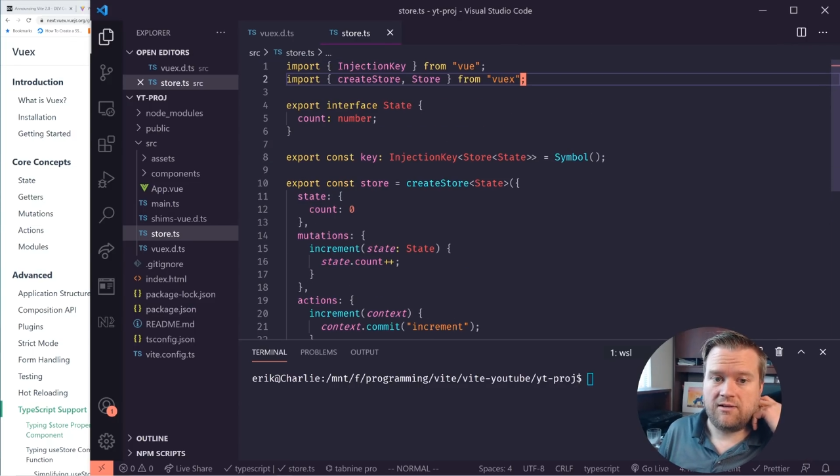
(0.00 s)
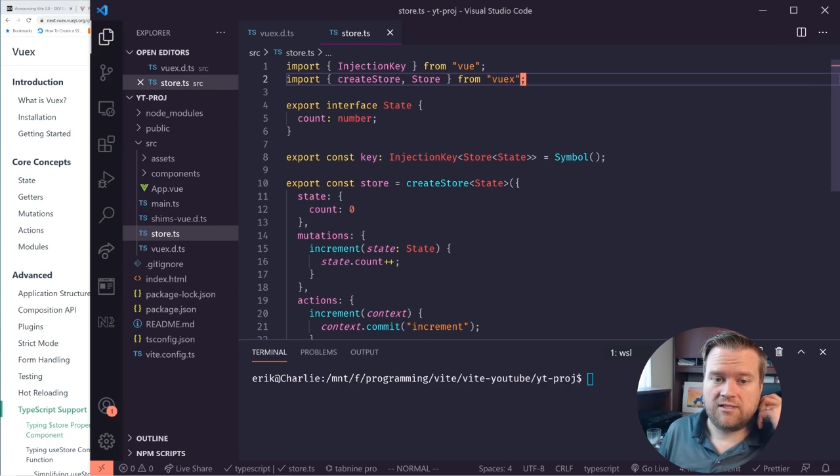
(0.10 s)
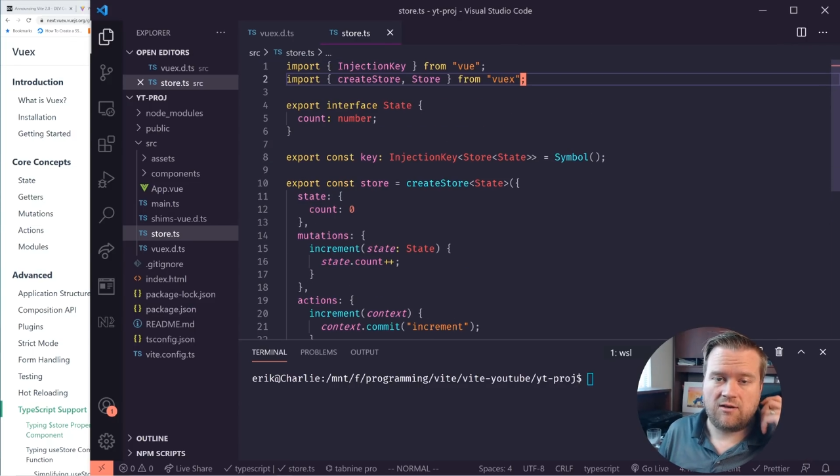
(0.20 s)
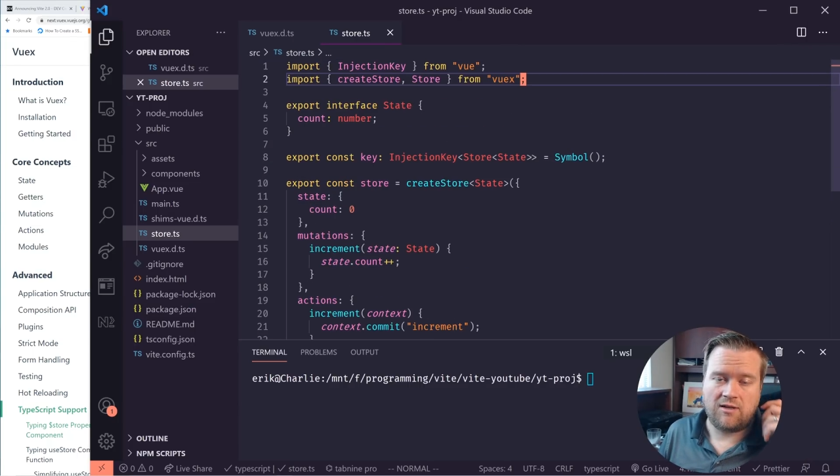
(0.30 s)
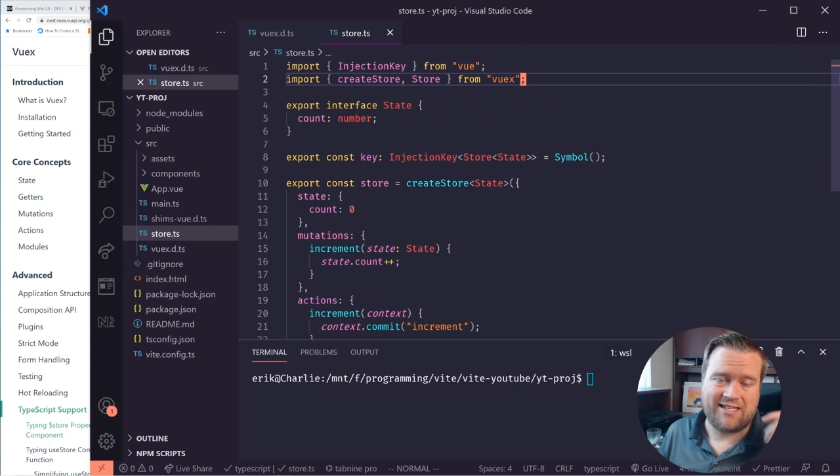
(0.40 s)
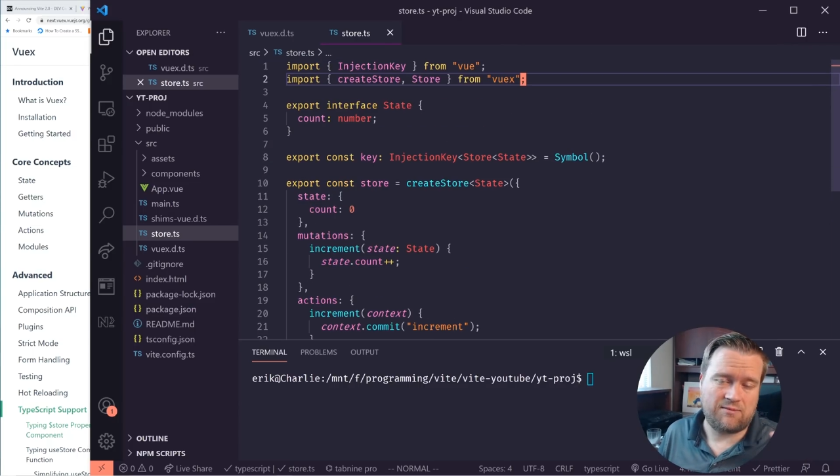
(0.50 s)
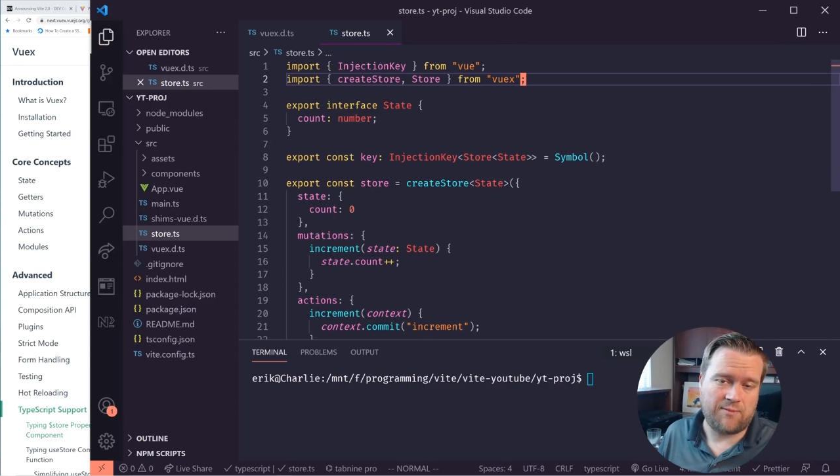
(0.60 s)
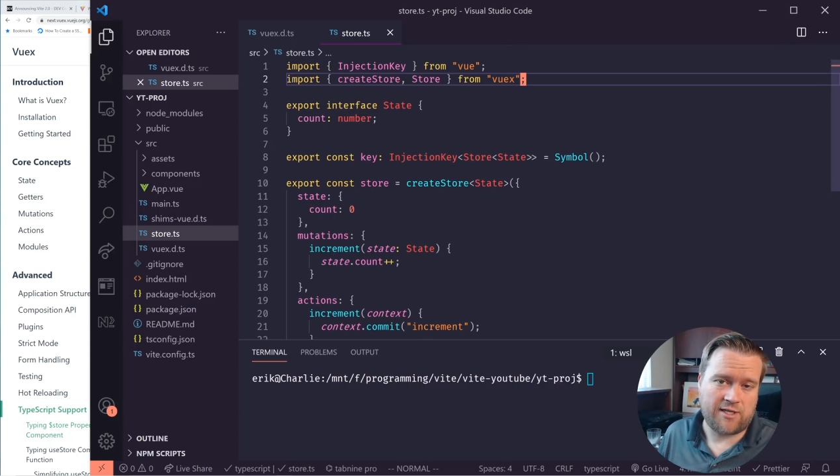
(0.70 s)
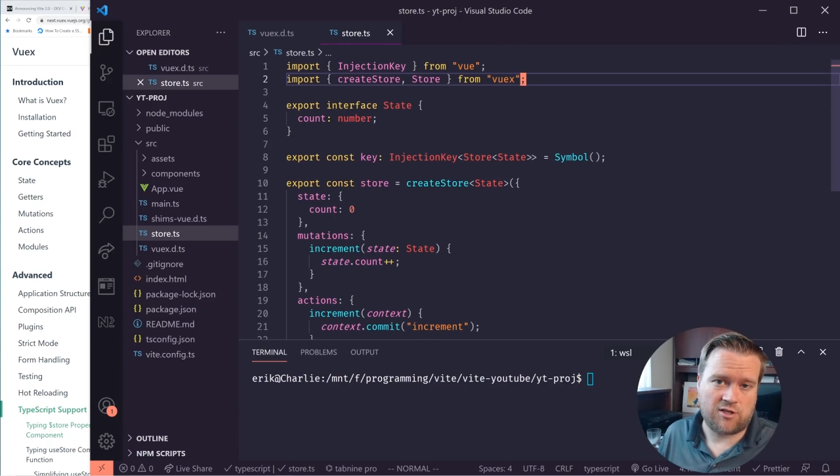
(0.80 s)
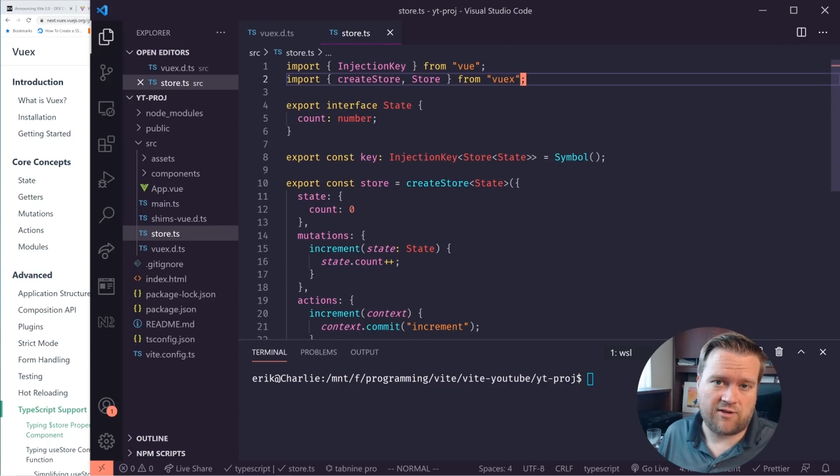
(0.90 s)
so let's
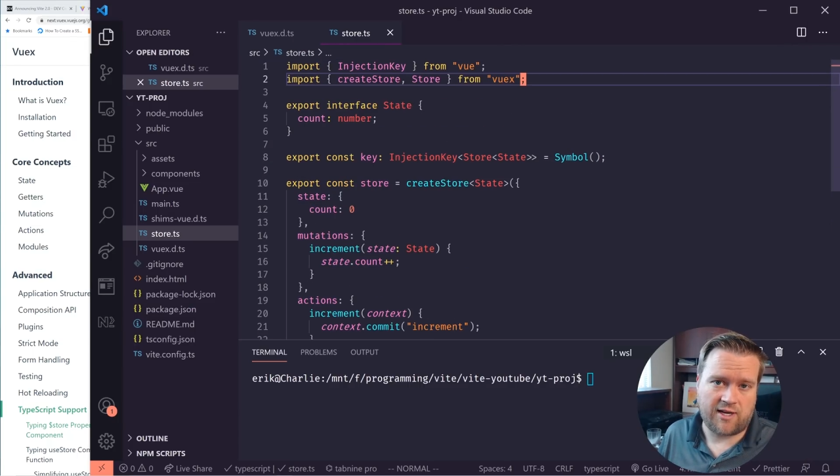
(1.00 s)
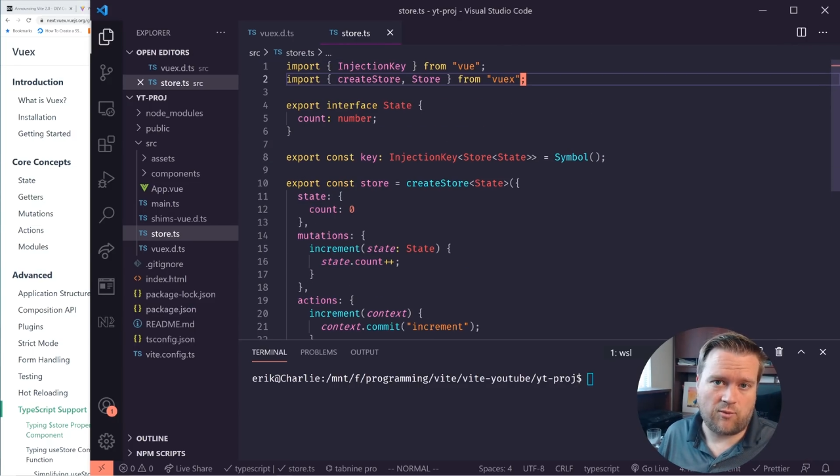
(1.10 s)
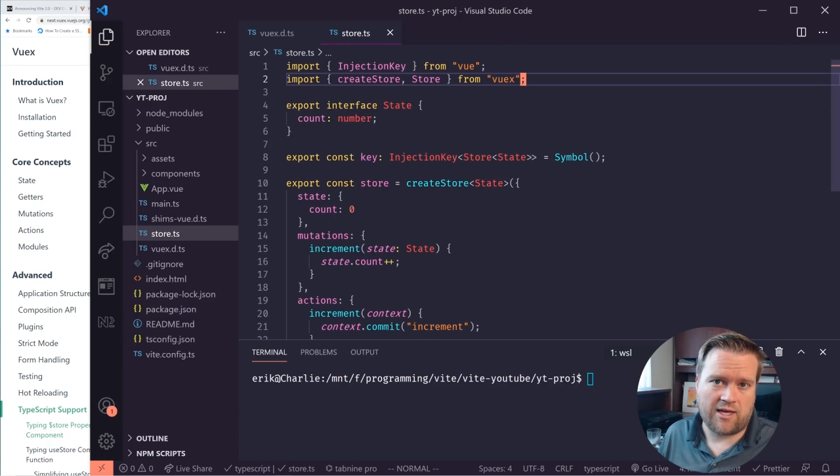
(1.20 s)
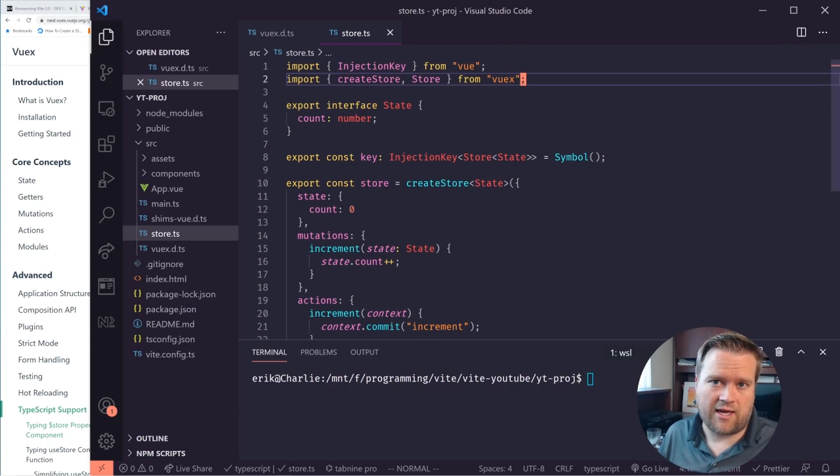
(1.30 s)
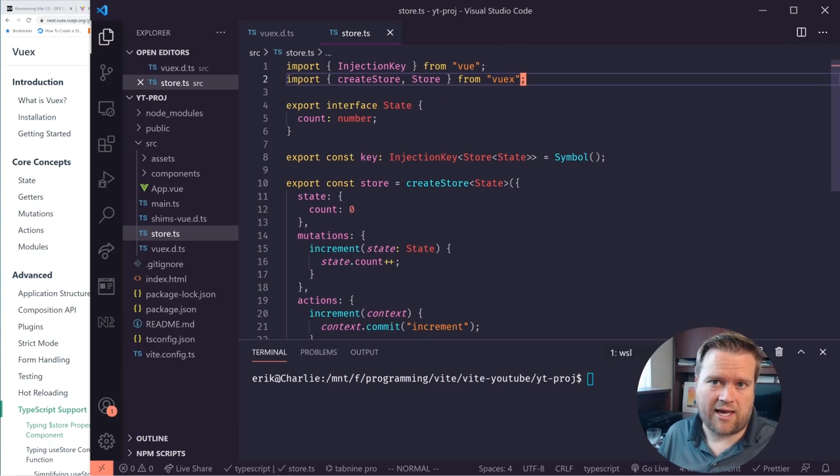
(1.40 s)
make sure that we